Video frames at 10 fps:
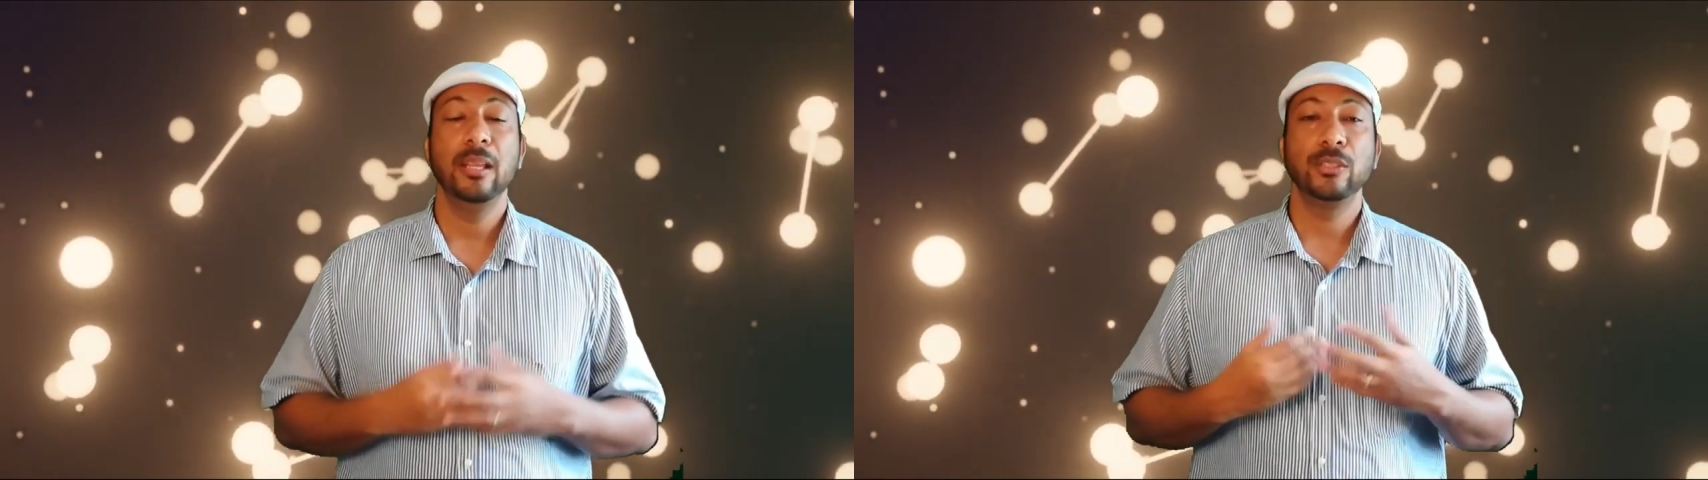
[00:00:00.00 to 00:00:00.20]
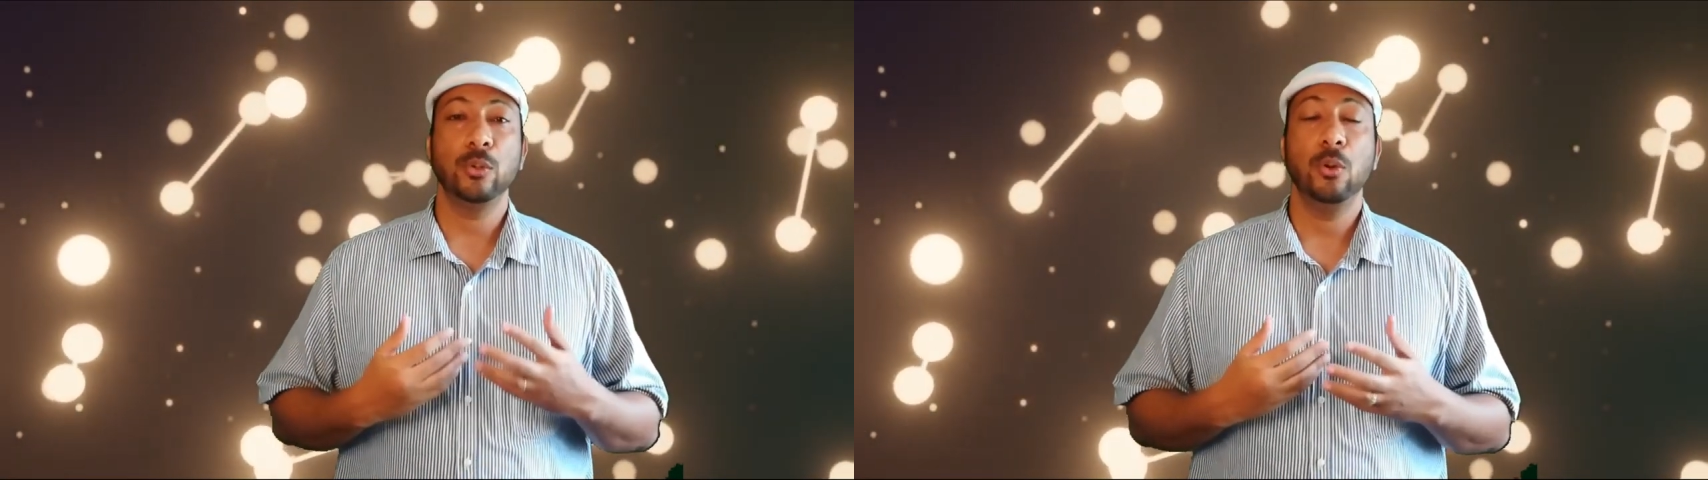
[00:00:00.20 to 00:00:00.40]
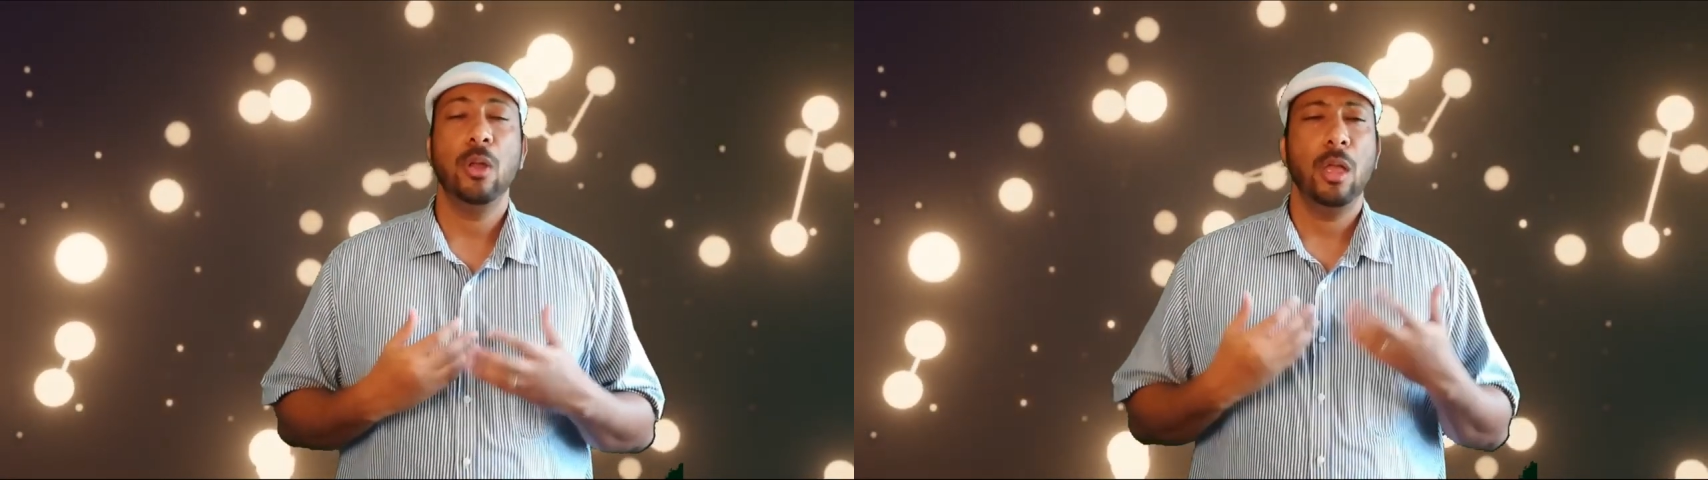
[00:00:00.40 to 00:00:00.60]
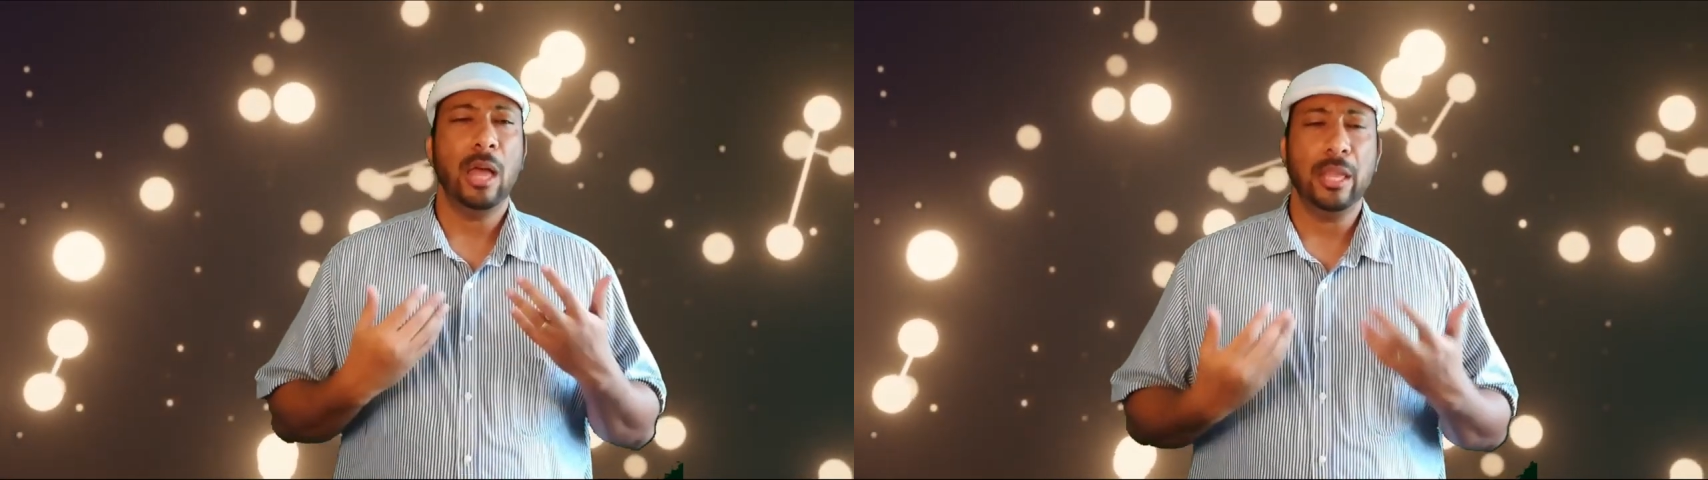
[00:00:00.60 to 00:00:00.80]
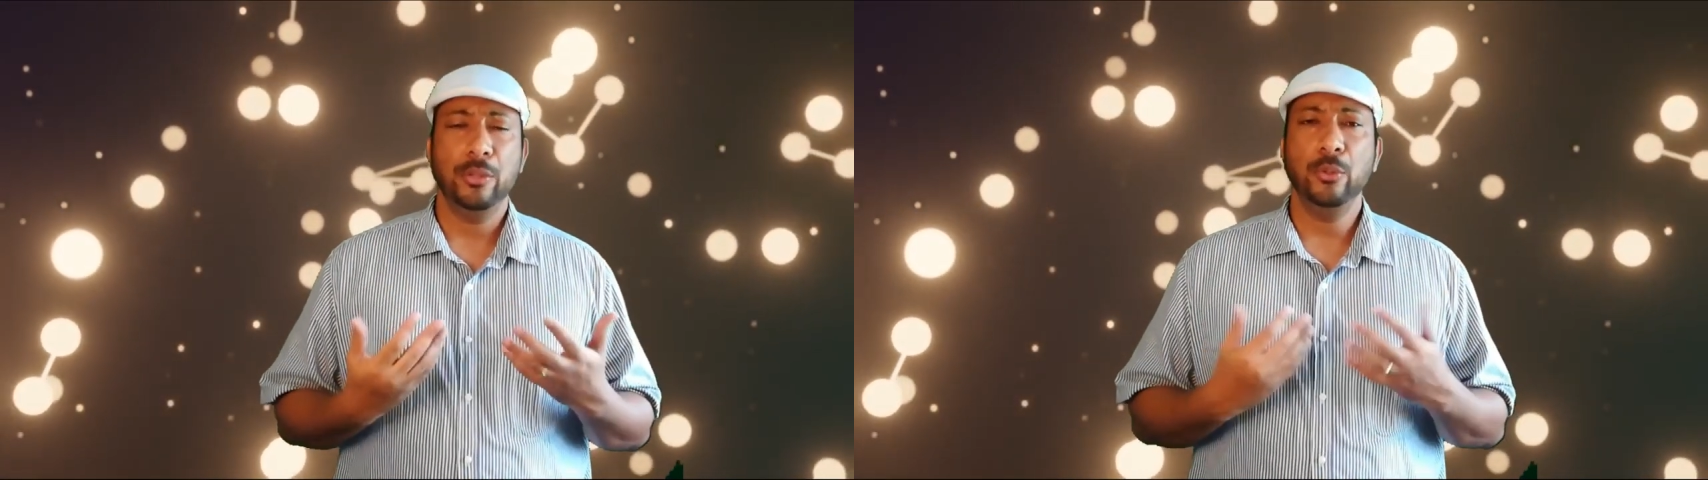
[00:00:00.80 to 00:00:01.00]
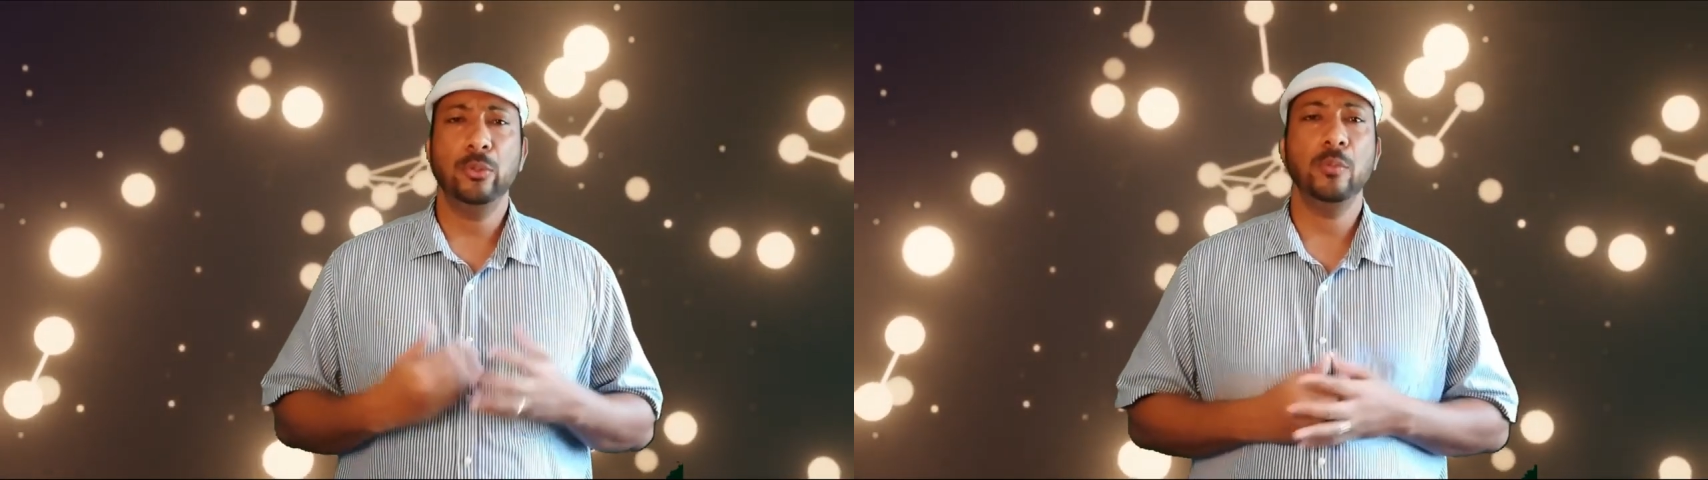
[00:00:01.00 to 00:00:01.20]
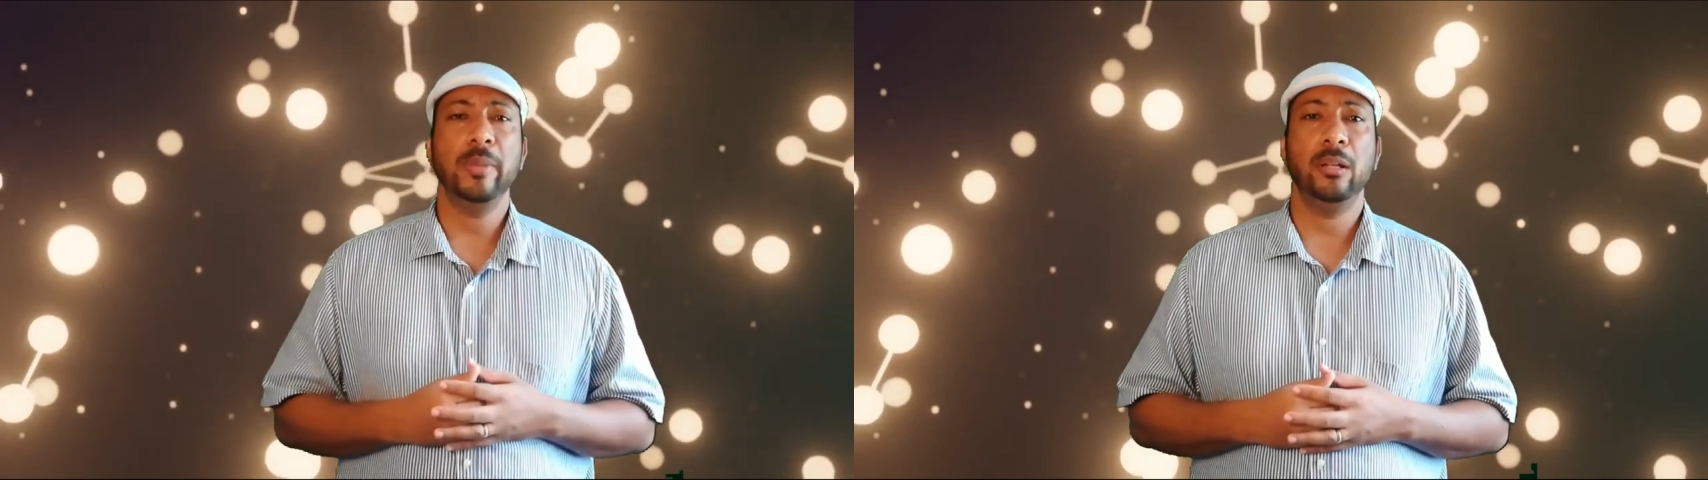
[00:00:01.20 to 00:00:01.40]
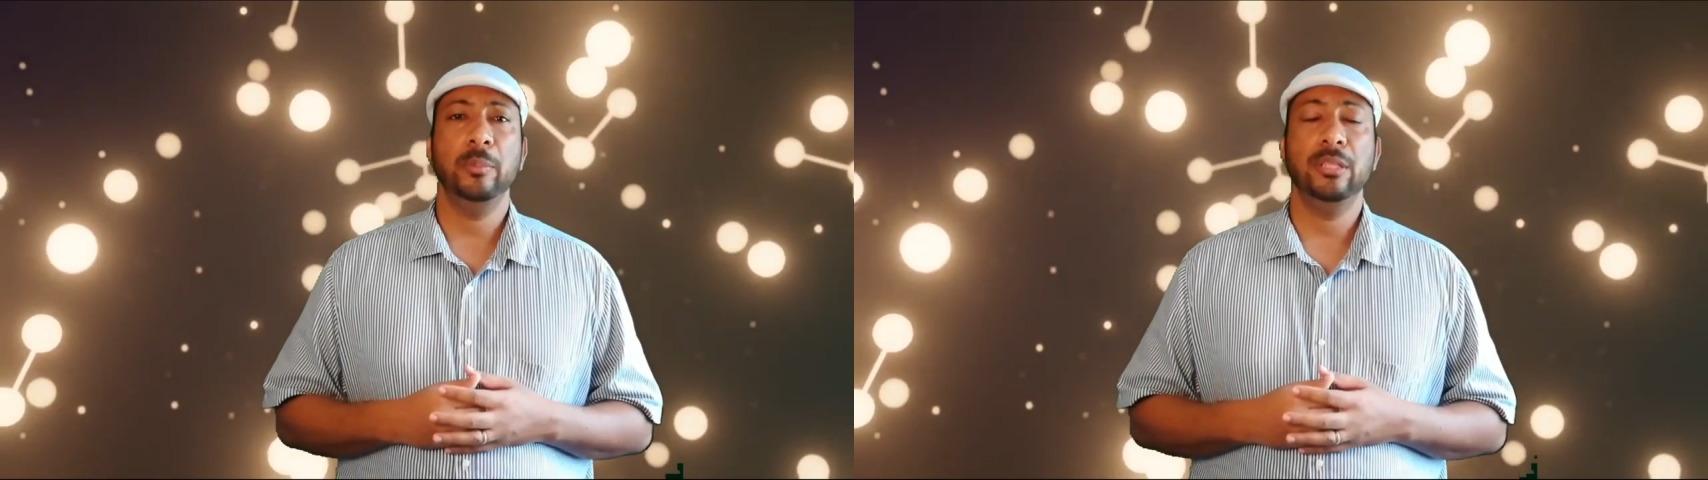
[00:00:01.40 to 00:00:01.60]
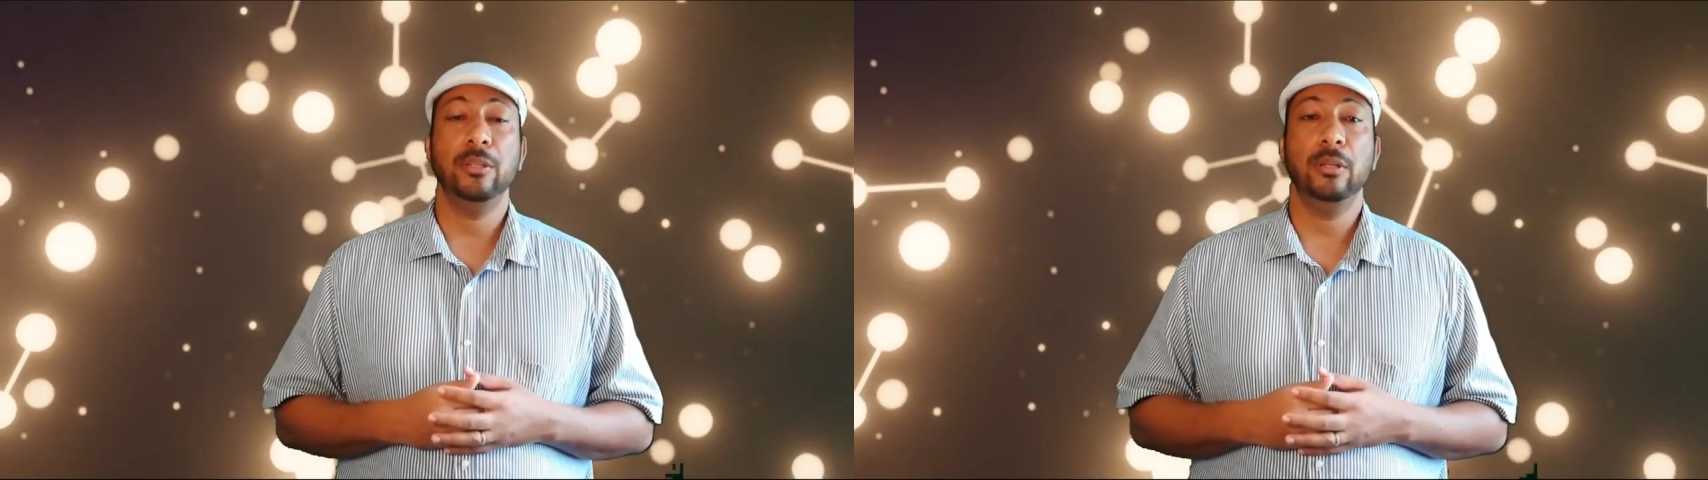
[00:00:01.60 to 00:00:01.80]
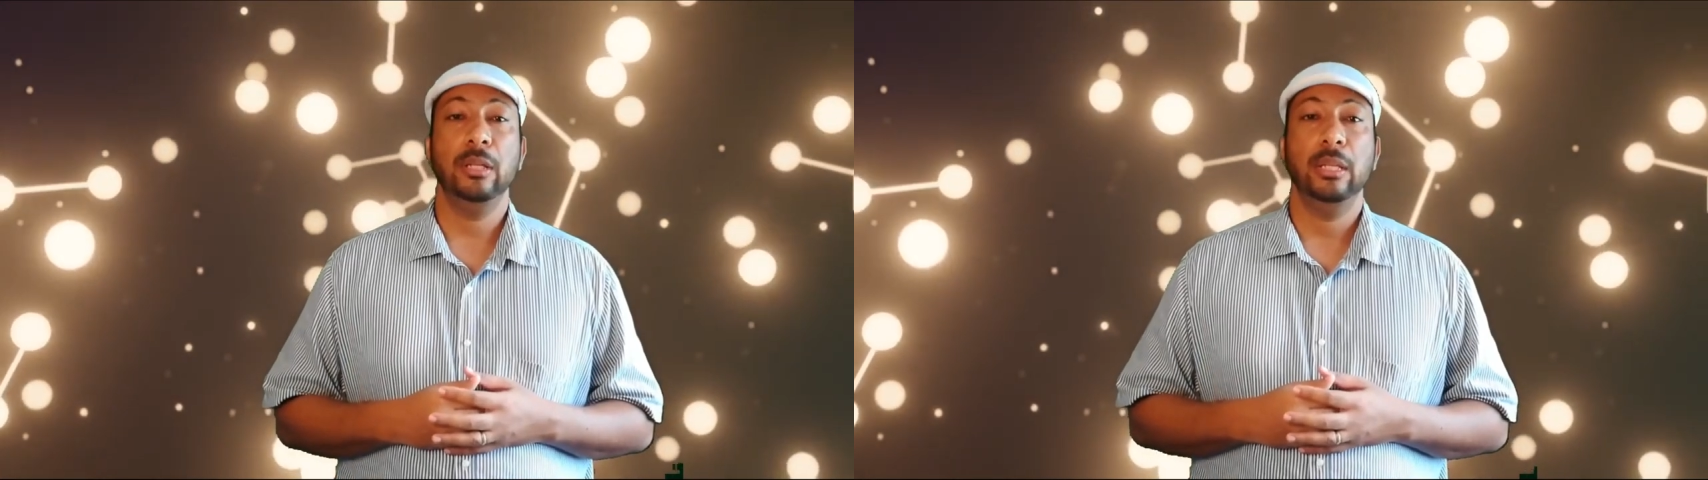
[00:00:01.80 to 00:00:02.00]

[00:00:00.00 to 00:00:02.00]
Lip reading: So a YouTube manometer